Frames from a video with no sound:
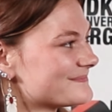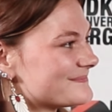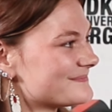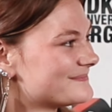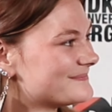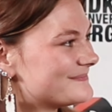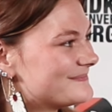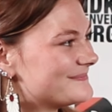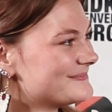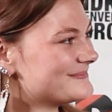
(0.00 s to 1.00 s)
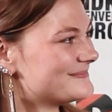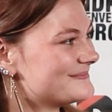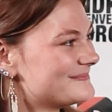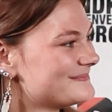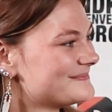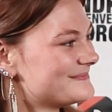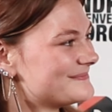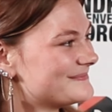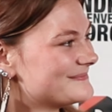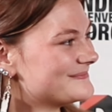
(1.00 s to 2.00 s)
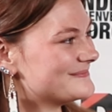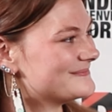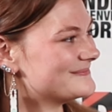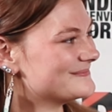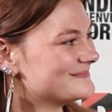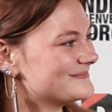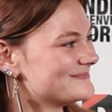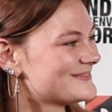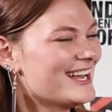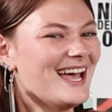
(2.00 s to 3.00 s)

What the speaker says: (not speaking)